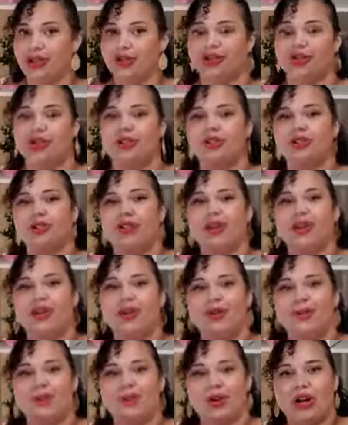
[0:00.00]
It's just
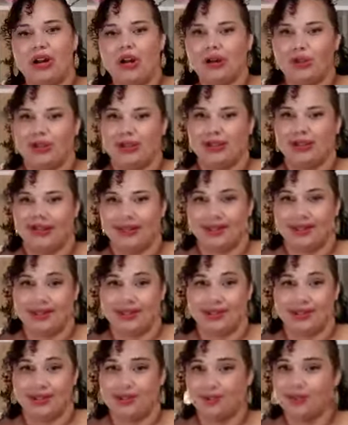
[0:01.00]
prioritizing.
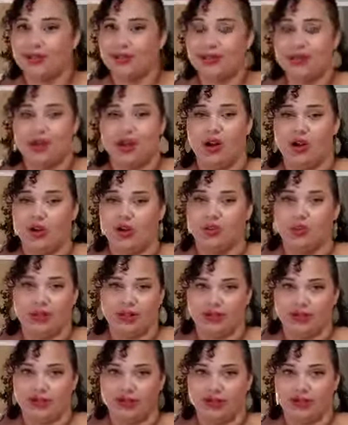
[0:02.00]
That's really all a
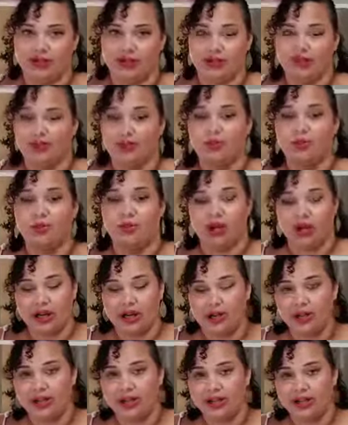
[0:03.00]
budget is
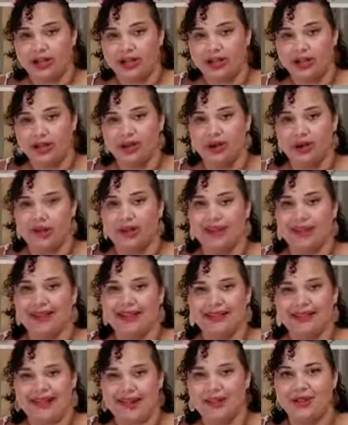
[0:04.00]
prioritizing your money
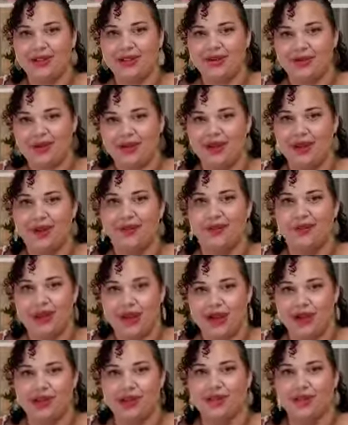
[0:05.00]
and telling your money
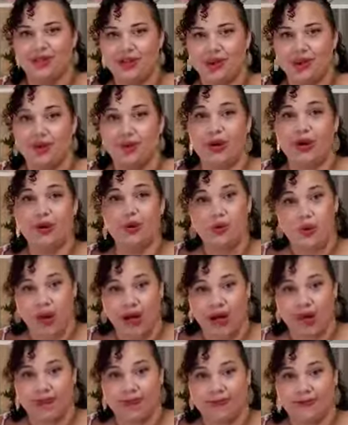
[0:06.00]
where to go and
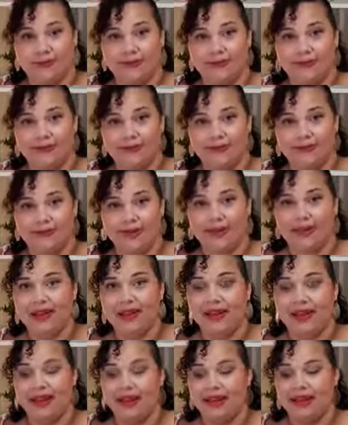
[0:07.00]
why.
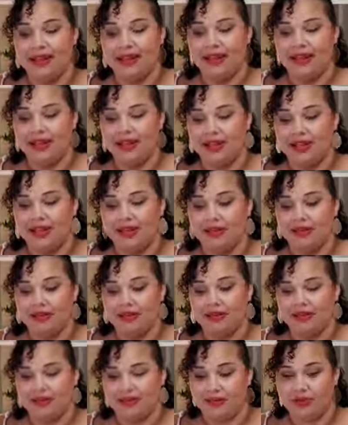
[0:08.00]
And then
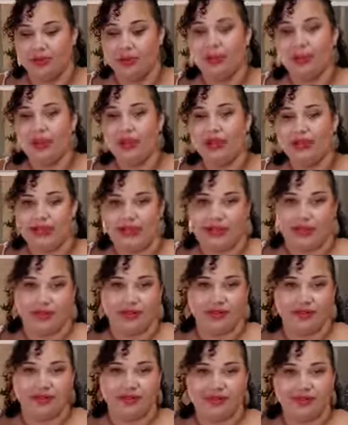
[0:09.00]
you put it
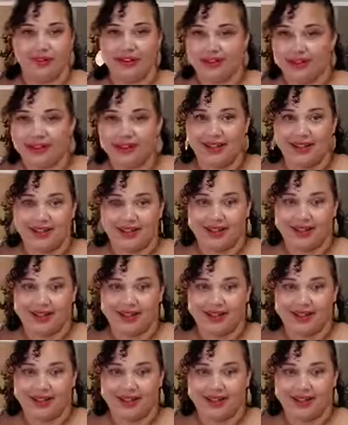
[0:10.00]
there. That's it.